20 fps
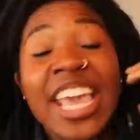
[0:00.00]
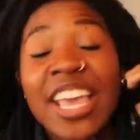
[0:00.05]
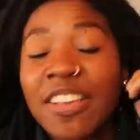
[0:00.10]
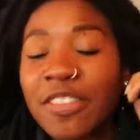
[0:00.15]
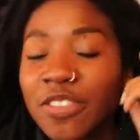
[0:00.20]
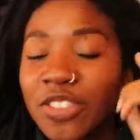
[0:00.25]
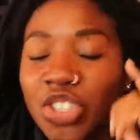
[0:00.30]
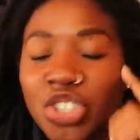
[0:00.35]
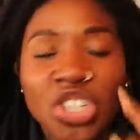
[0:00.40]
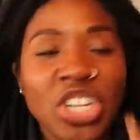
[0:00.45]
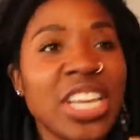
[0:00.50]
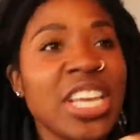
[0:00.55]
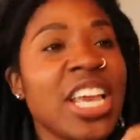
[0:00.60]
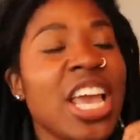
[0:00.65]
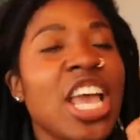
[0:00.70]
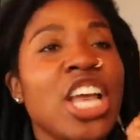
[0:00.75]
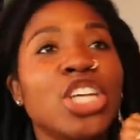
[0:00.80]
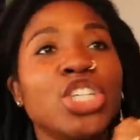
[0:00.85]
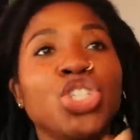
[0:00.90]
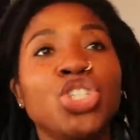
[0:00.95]
If
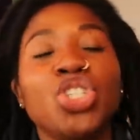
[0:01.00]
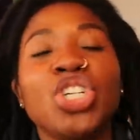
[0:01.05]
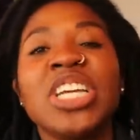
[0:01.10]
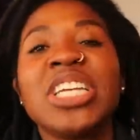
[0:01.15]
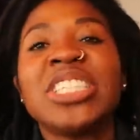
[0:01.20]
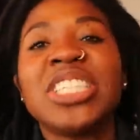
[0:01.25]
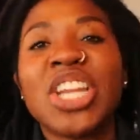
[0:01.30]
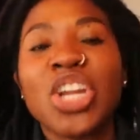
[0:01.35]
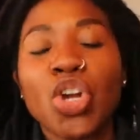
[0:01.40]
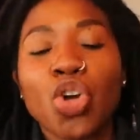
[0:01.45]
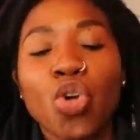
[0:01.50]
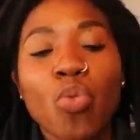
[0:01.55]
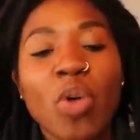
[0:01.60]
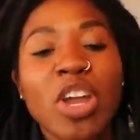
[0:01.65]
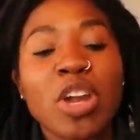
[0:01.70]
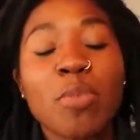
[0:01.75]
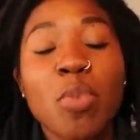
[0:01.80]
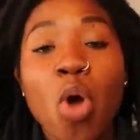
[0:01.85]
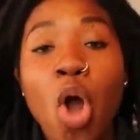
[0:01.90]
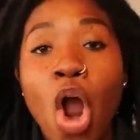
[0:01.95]
she's an
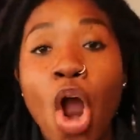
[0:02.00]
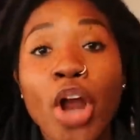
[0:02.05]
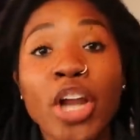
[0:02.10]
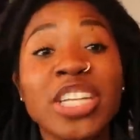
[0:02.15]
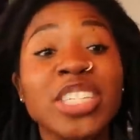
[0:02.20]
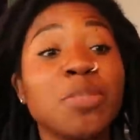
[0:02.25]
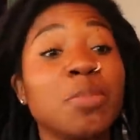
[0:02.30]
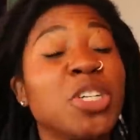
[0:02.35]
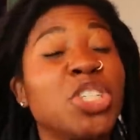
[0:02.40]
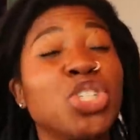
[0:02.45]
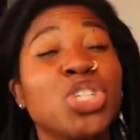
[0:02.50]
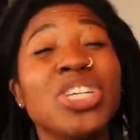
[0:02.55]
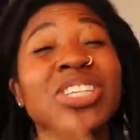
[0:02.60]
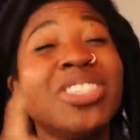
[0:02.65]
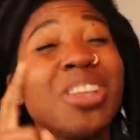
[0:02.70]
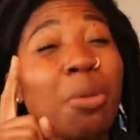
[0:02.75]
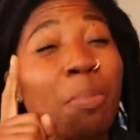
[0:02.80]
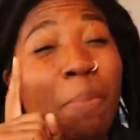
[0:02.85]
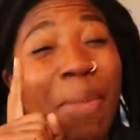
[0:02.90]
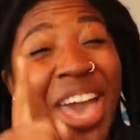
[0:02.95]
incredible artist, but
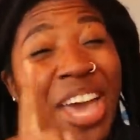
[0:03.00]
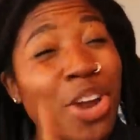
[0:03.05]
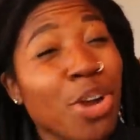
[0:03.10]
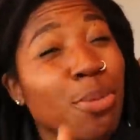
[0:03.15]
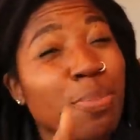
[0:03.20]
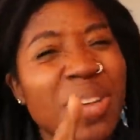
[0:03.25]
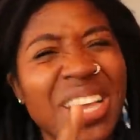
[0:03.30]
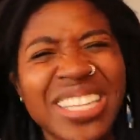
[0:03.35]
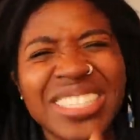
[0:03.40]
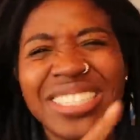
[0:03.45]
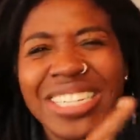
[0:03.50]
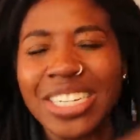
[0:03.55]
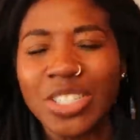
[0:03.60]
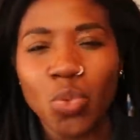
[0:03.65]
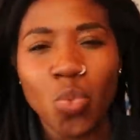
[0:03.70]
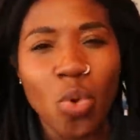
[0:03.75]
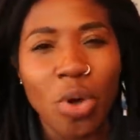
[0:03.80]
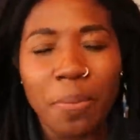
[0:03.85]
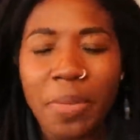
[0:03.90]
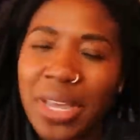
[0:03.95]
she's a better
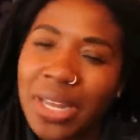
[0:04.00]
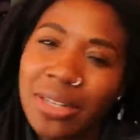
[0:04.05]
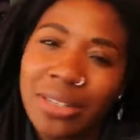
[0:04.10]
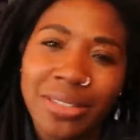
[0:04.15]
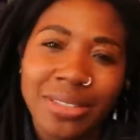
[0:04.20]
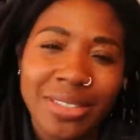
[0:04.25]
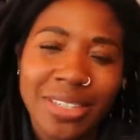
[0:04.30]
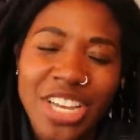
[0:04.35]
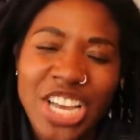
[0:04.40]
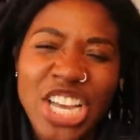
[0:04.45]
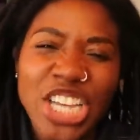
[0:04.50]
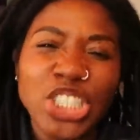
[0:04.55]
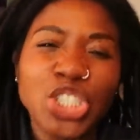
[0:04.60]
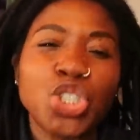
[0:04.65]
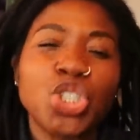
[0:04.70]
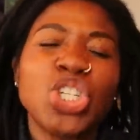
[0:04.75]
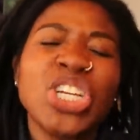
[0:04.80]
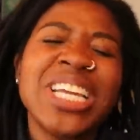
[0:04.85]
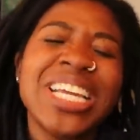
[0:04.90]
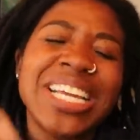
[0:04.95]
businesswoman.
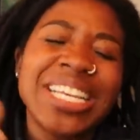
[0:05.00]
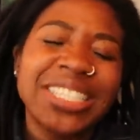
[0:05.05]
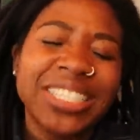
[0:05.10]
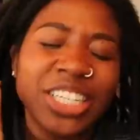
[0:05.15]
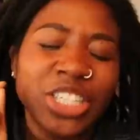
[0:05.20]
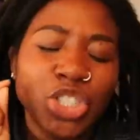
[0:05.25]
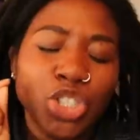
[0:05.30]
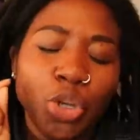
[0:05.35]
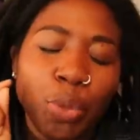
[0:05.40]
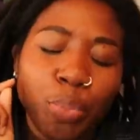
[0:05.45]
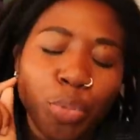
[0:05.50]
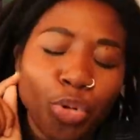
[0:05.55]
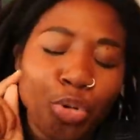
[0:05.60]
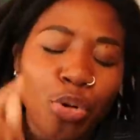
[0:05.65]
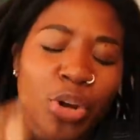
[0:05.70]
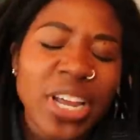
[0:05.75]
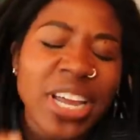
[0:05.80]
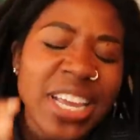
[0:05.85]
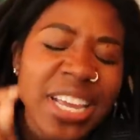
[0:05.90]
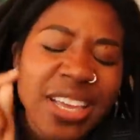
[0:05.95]
She is a
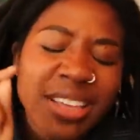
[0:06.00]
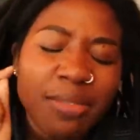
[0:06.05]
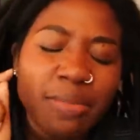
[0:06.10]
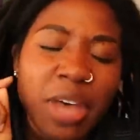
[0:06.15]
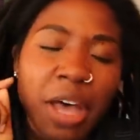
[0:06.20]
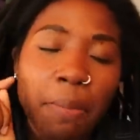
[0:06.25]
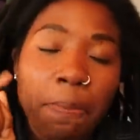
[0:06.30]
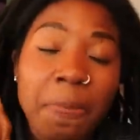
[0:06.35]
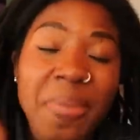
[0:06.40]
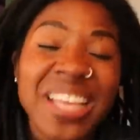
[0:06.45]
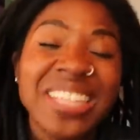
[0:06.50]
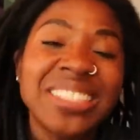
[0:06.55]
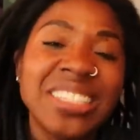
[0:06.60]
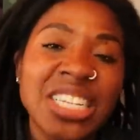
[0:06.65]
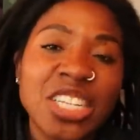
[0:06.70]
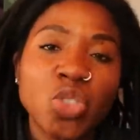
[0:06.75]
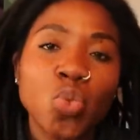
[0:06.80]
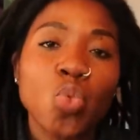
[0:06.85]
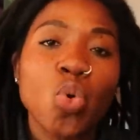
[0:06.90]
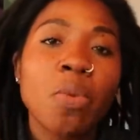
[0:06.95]
supreme
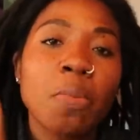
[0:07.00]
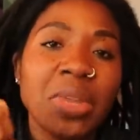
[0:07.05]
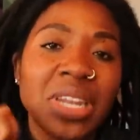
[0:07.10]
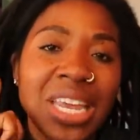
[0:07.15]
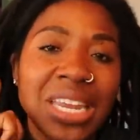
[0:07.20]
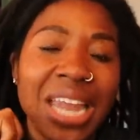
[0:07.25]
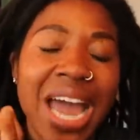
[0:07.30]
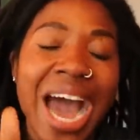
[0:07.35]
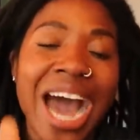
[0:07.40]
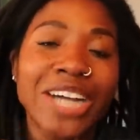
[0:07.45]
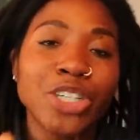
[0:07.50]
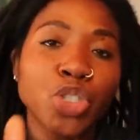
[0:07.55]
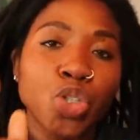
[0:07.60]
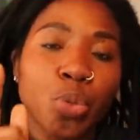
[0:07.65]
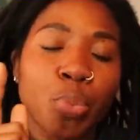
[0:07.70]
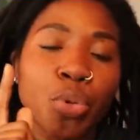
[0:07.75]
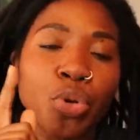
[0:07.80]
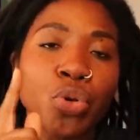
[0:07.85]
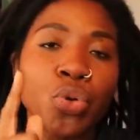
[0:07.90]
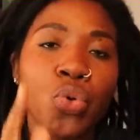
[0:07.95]
businesswoman and
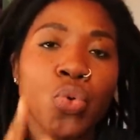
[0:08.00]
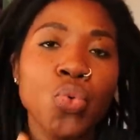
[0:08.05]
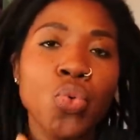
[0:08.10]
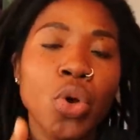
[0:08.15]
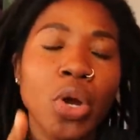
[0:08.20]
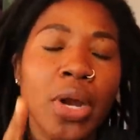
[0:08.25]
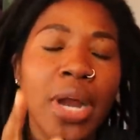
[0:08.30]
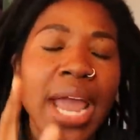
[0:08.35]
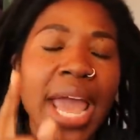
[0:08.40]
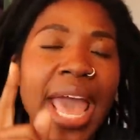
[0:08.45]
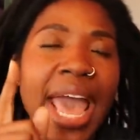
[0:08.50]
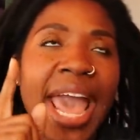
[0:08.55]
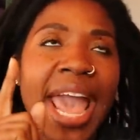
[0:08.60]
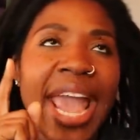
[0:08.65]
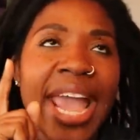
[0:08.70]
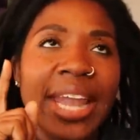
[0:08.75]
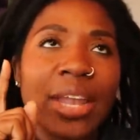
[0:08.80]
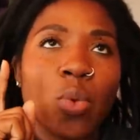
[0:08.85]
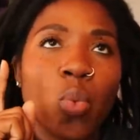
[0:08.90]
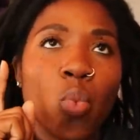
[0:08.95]
entrepreneur.
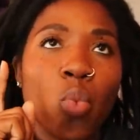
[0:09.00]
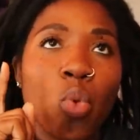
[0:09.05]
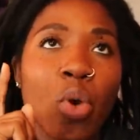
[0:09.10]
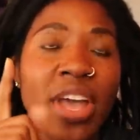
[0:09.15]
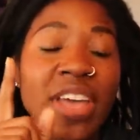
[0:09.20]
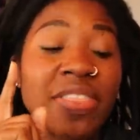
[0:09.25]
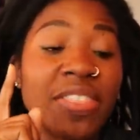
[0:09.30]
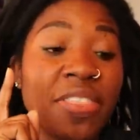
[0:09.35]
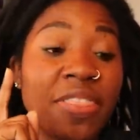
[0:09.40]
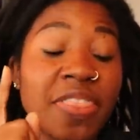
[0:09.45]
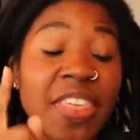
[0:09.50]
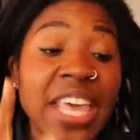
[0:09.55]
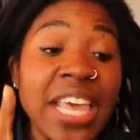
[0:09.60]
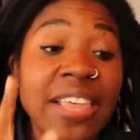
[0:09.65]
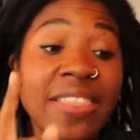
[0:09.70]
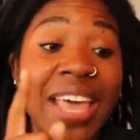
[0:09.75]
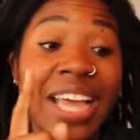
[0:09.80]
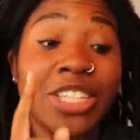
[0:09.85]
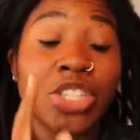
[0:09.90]
And the thing